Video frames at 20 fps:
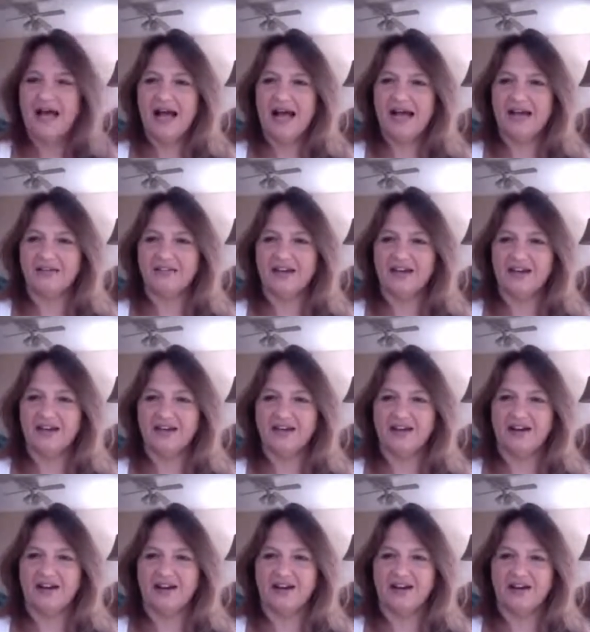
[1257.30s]
and then
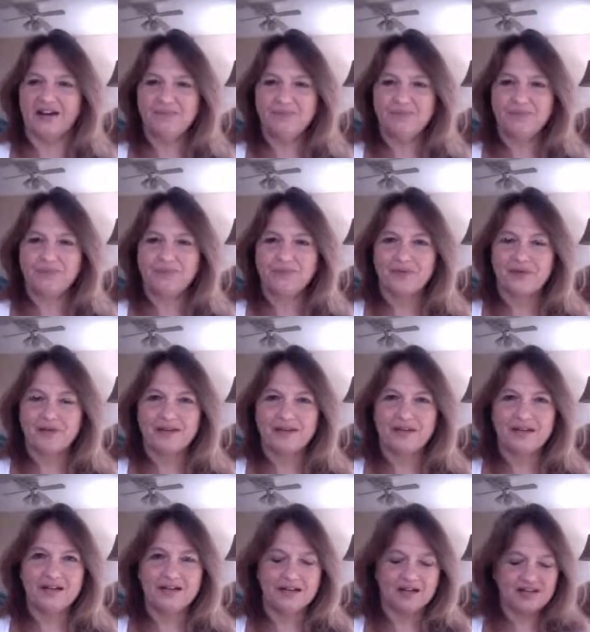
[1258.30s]

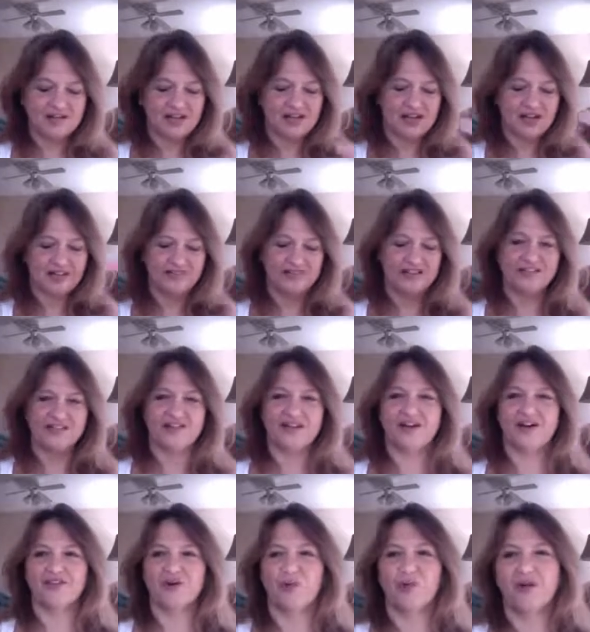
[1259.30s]
the
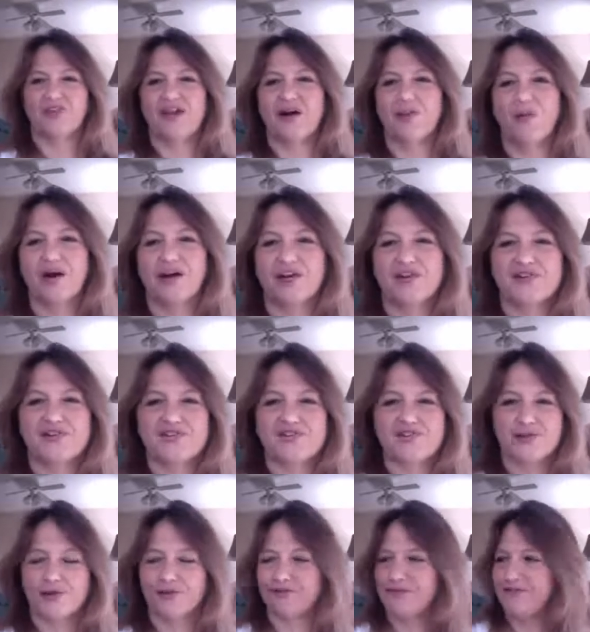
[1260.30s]
other one that wanted to
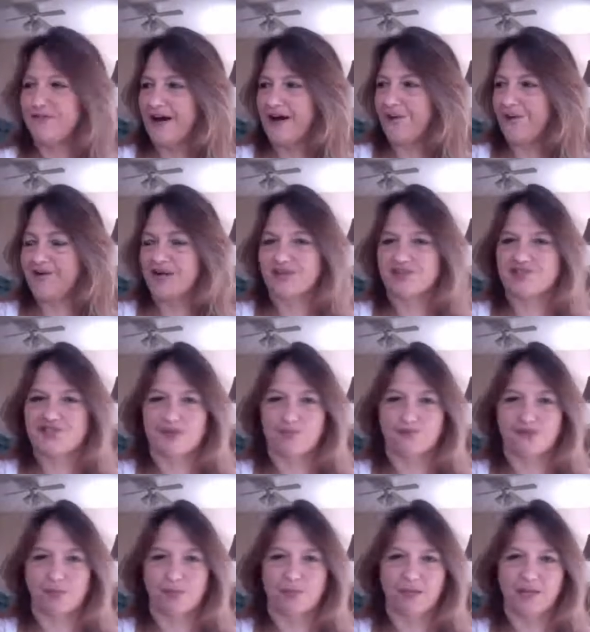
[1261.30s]
surf found some
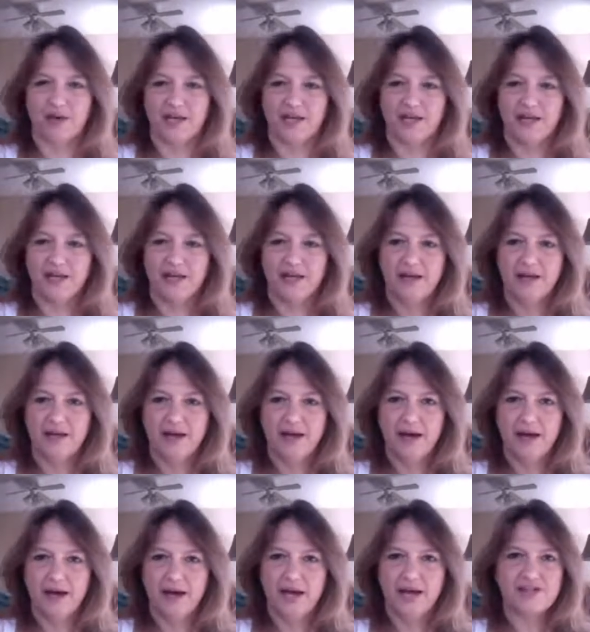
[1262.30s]
debris.
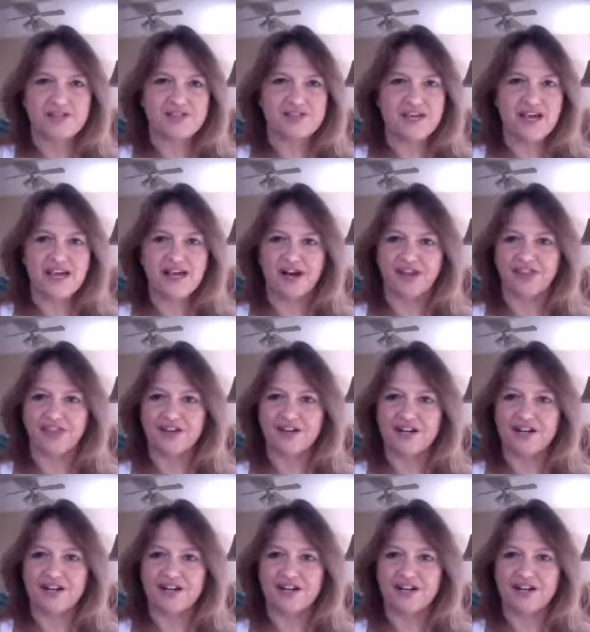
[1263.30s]
And he says, "Hey, I think